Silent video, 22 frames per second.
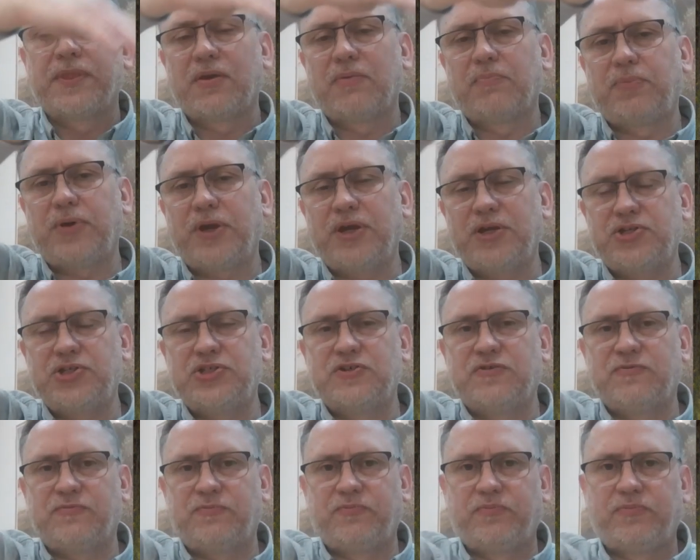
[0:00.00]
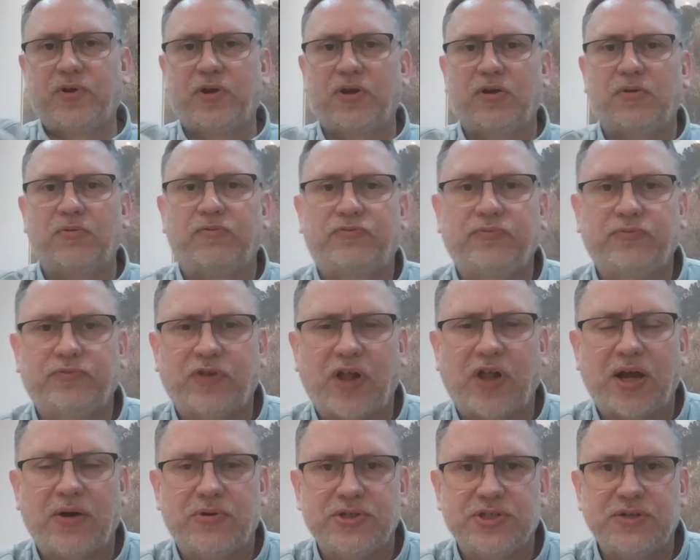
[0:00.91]
pictures of
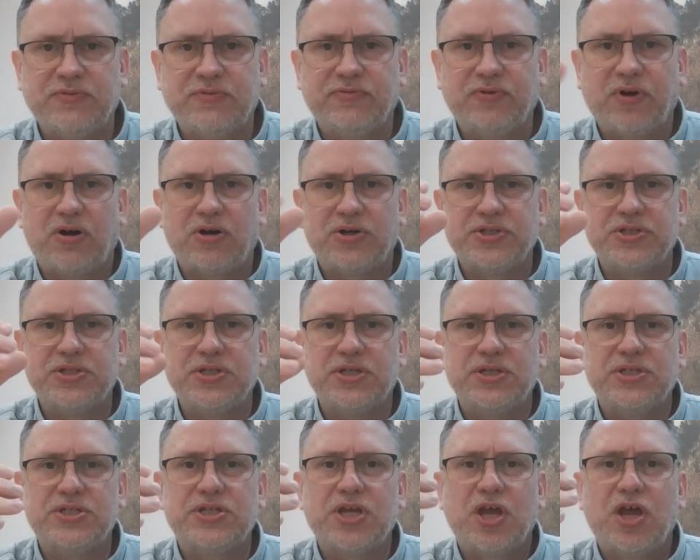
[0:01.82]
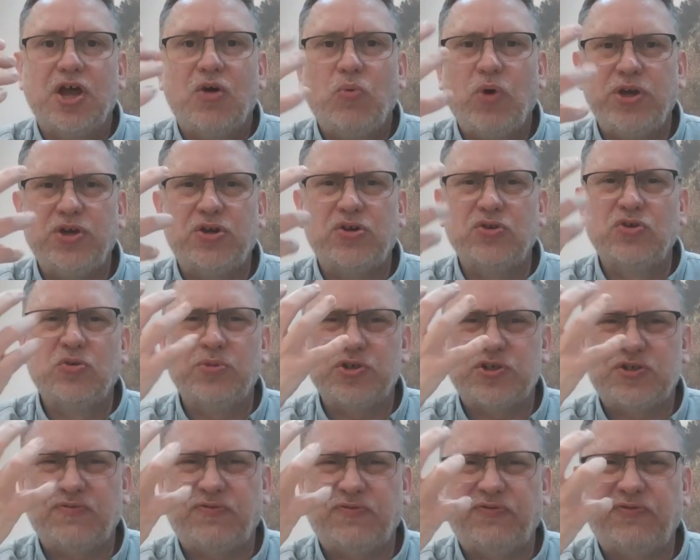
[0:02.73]
flowers in vases where you can
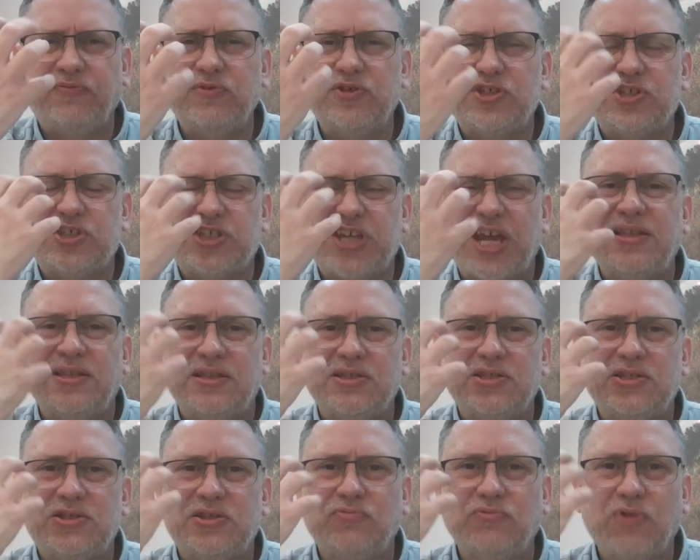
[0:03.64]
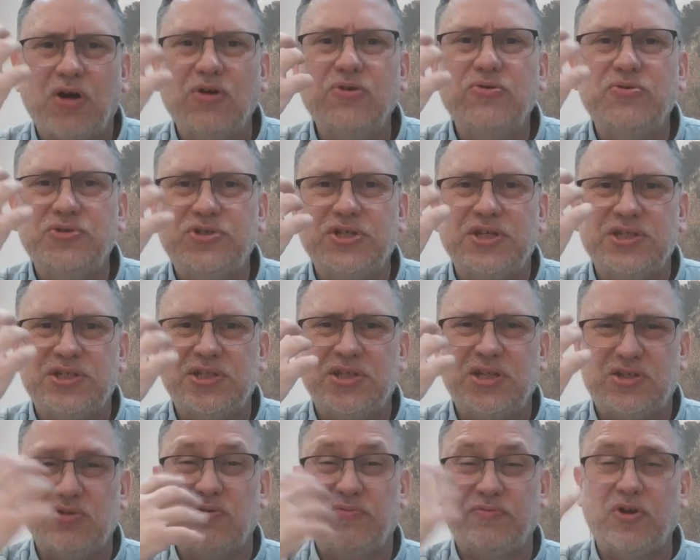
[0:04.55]
almost scent the roses and
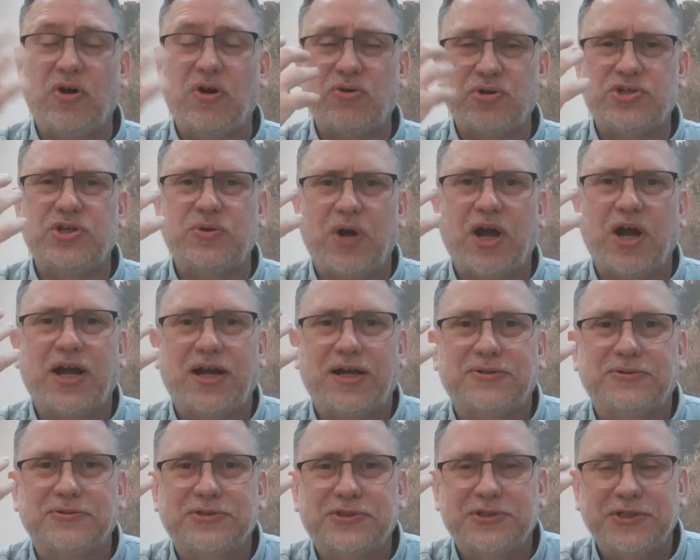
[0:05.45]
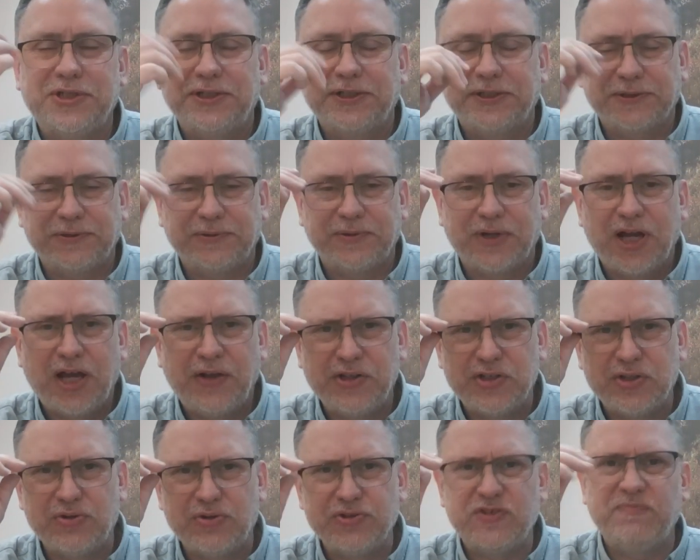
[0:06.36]
it sort of knocks you out, and
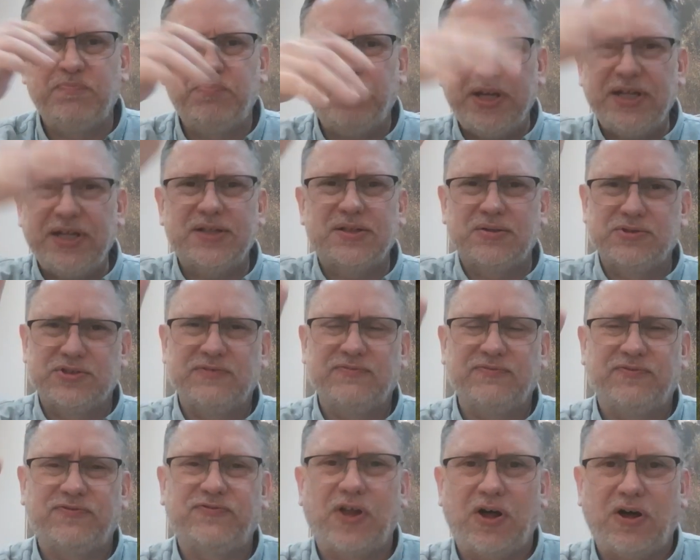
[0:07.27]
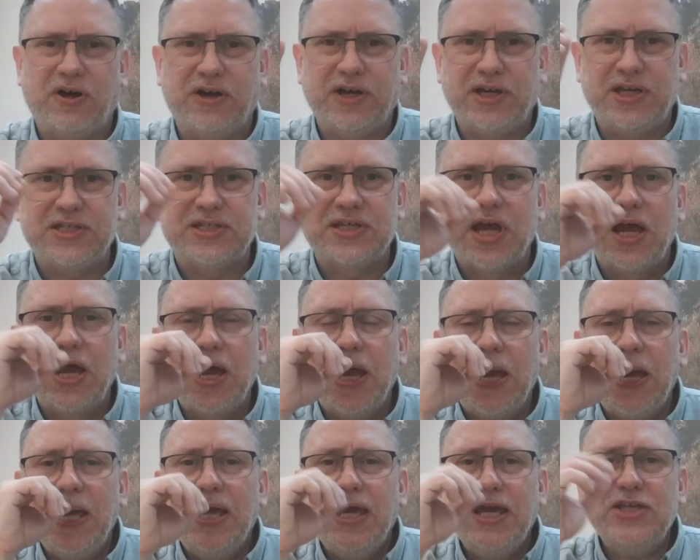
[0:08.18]
there's lots of beetles and flies.
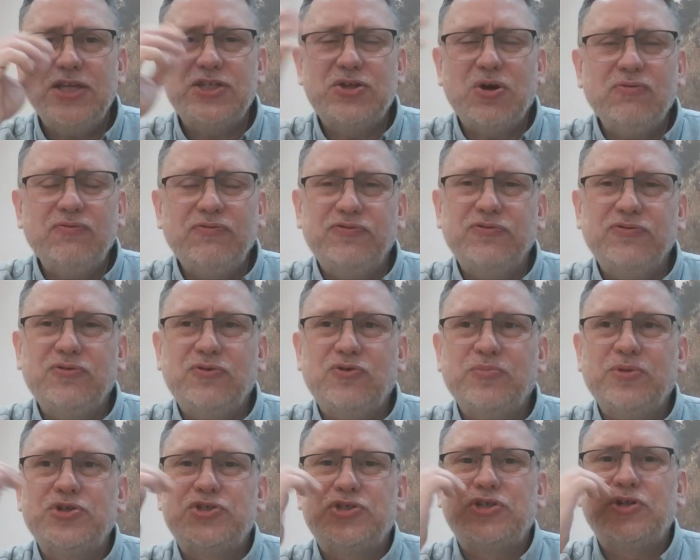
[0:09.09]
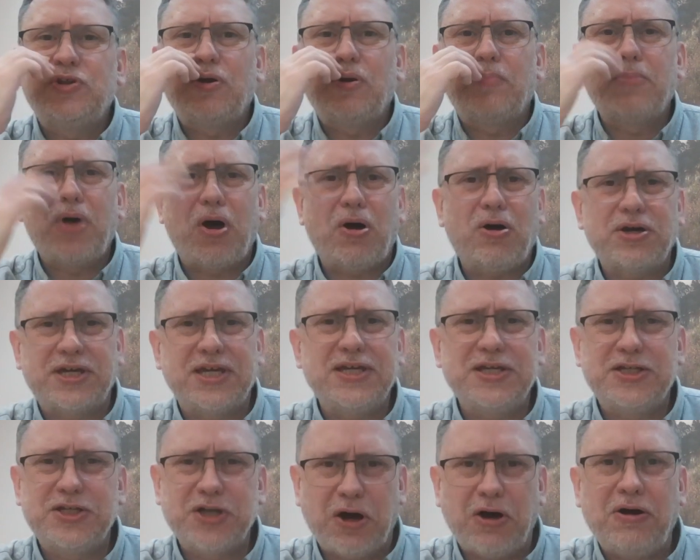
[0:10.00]
He's gone for almost, a
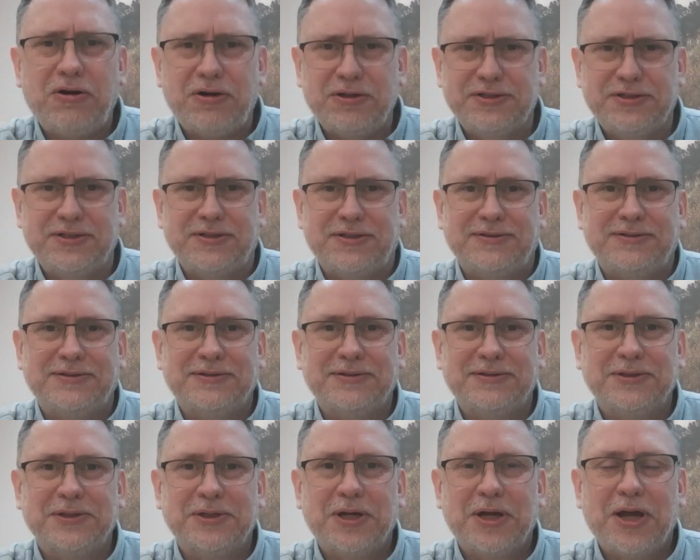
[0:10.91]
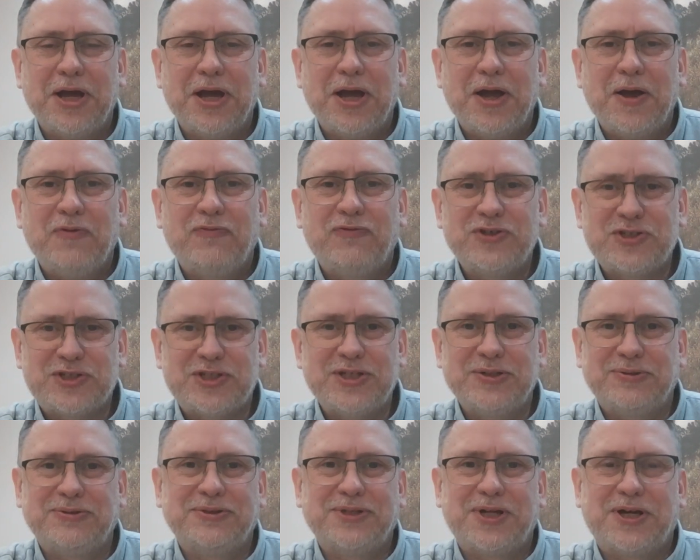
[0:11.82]
market garden
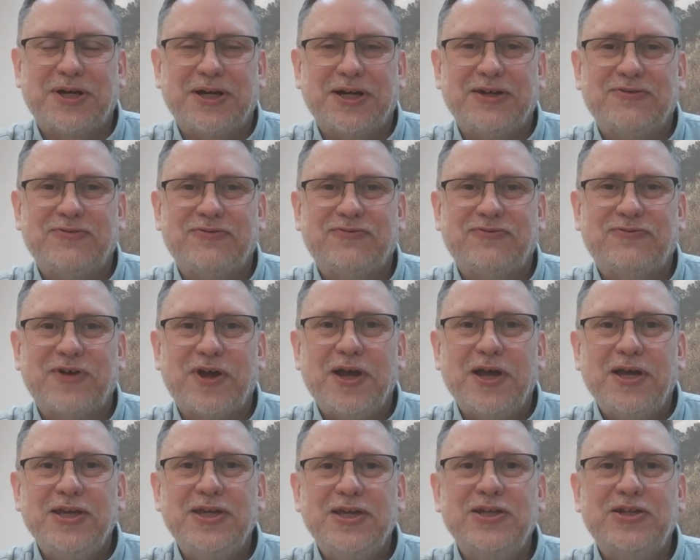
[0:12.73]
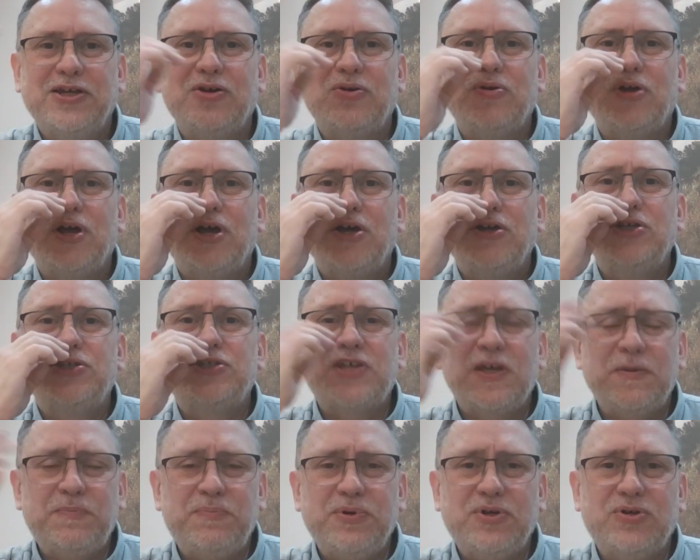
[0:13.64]
still life. your
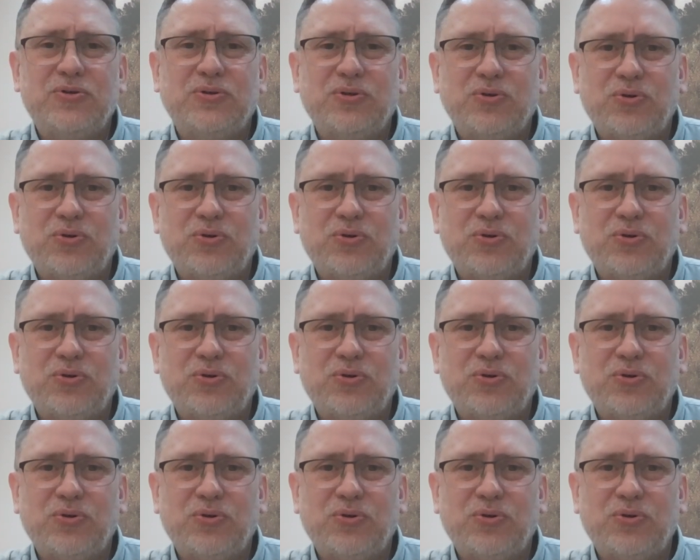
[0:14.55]
typical